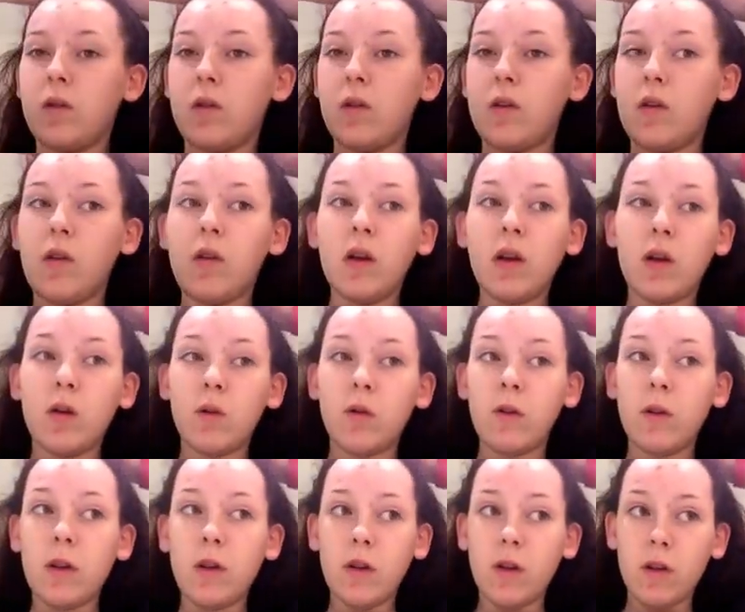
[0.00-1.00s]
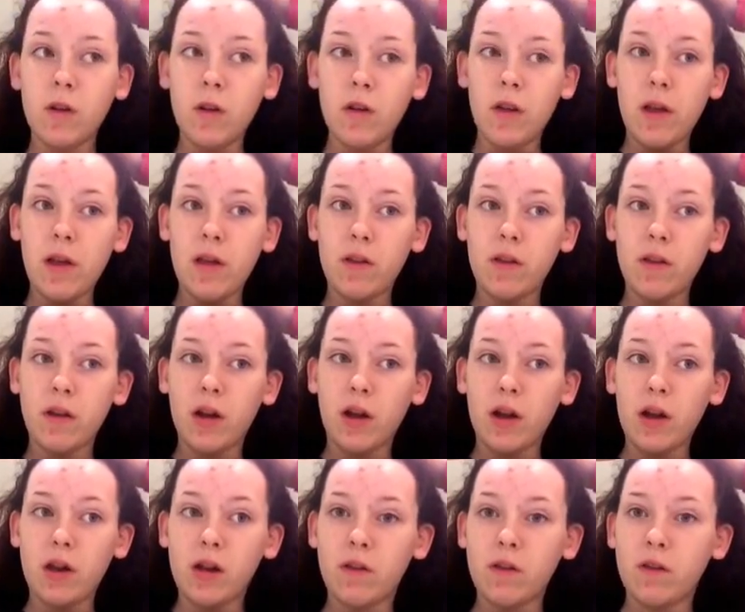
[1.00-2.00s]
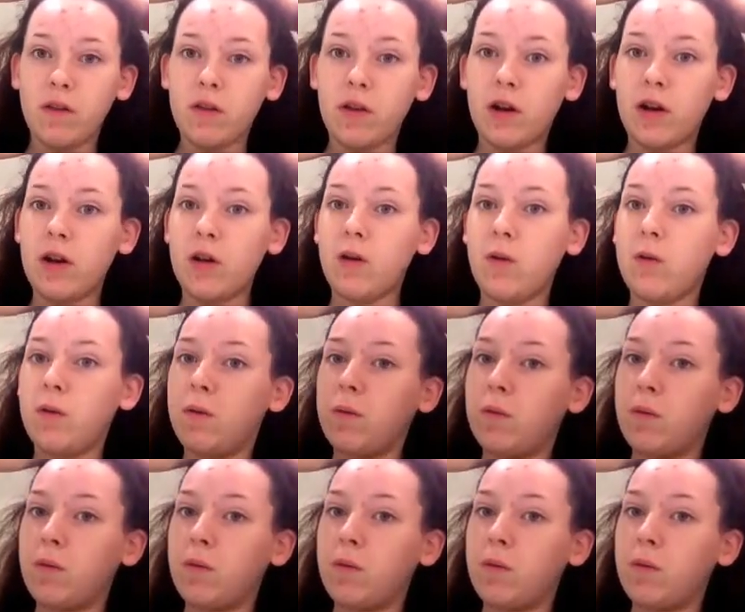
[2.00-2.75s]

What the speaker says: You can also do this kind of style